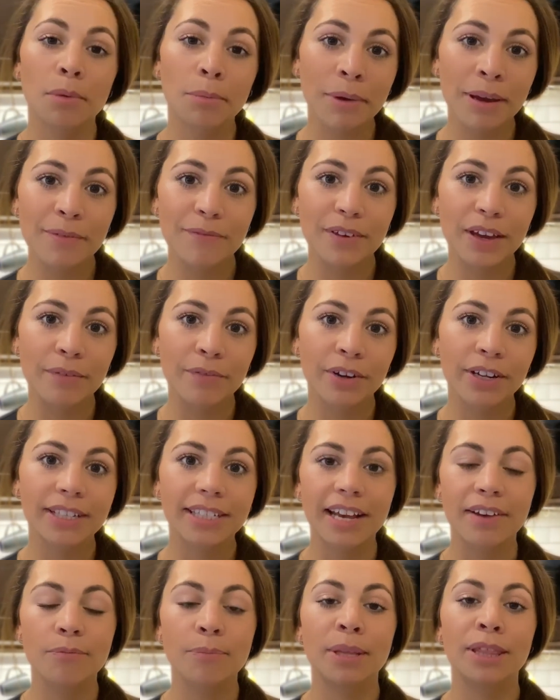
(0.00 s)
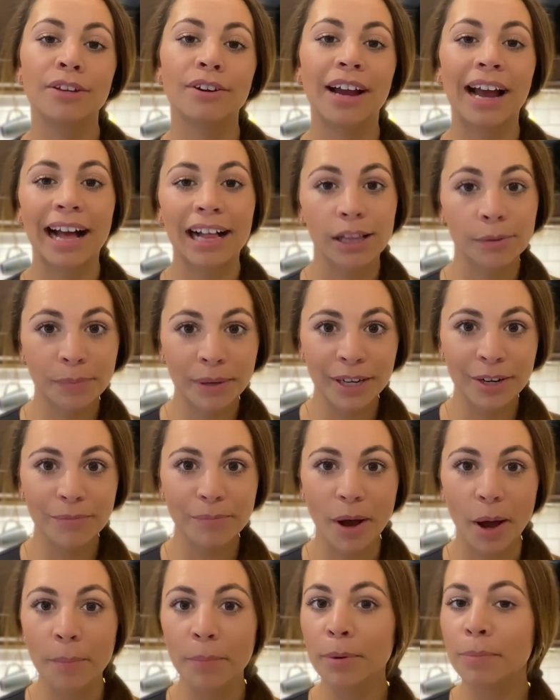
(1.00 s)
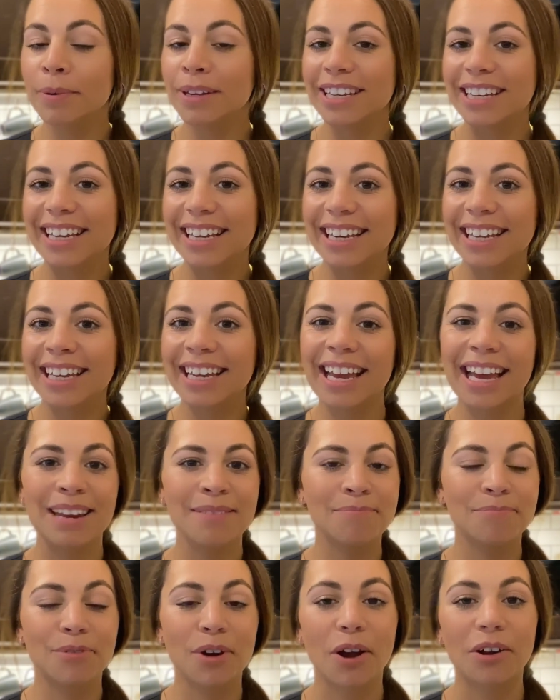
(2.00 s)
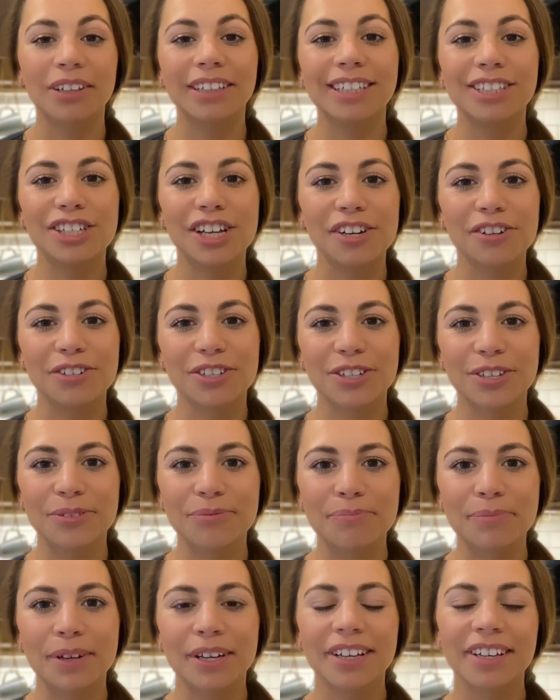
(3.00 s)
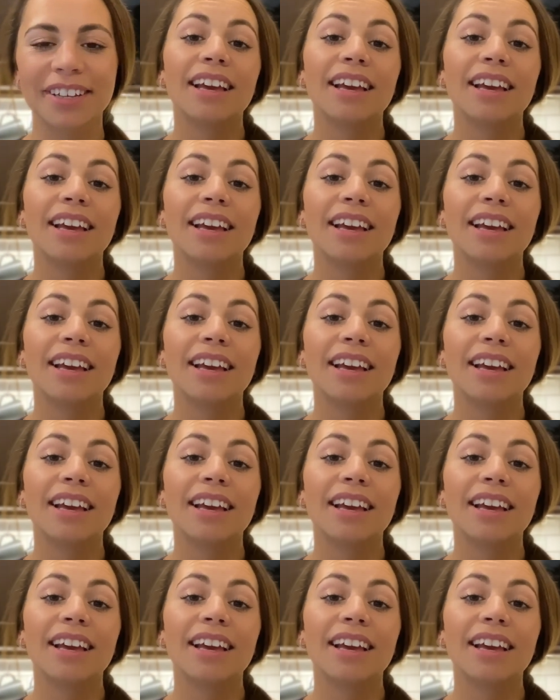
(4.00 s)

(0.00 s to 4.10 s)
of my favorites have been their jalapeno popper panini and broccoli cheddar soup.